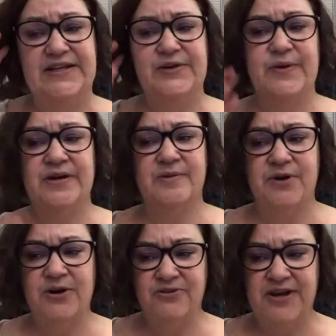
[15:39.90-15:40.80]
work
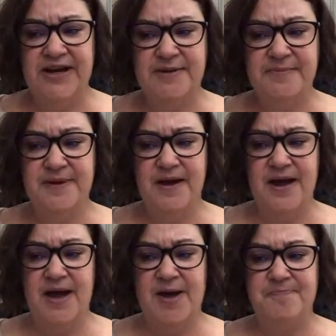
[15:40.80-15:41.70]
program,
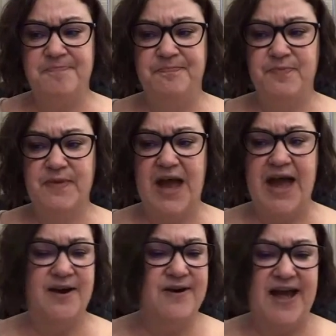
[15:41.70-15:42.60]
um, I
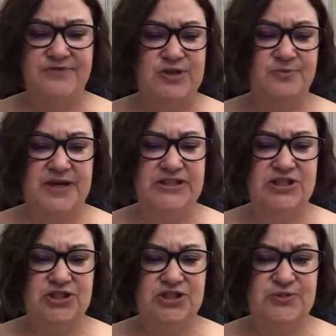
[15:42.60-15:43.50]
don't have too much to
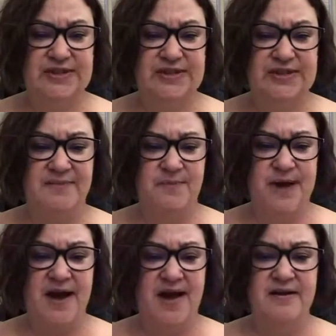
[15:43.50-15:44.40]
do with that
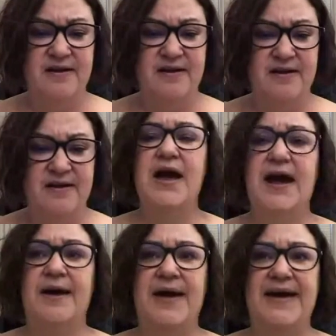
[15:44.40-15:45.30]
right.
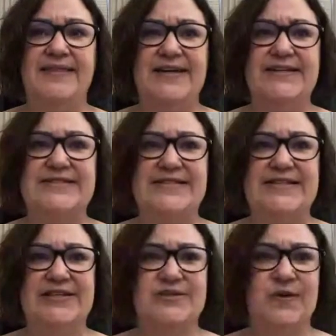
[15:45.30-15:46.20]
Um, I think
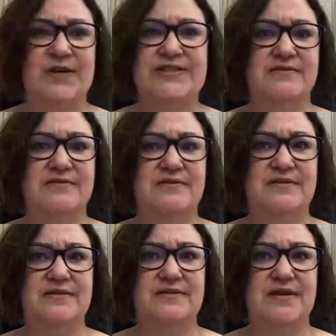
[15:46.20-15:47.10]
seniors work
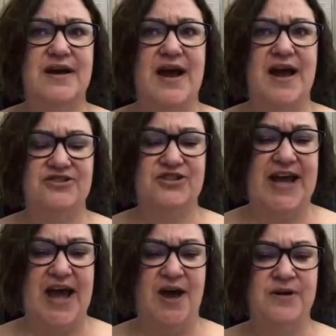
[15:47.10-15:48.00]
100
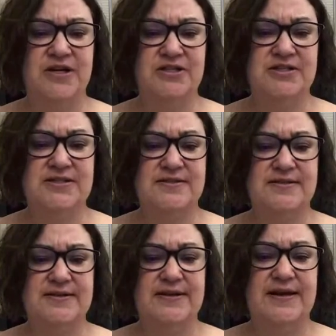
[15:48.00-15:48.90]
hours
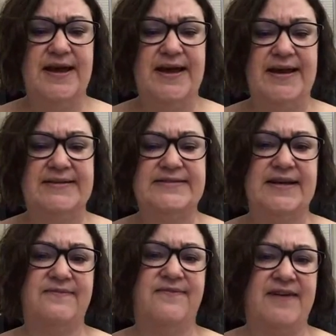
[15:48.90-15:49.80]
and it's
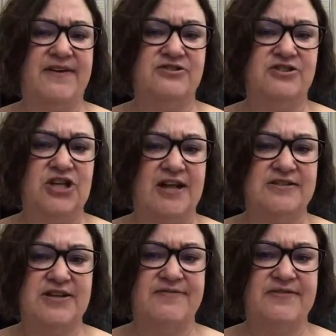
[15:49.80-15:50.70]
like $500 off their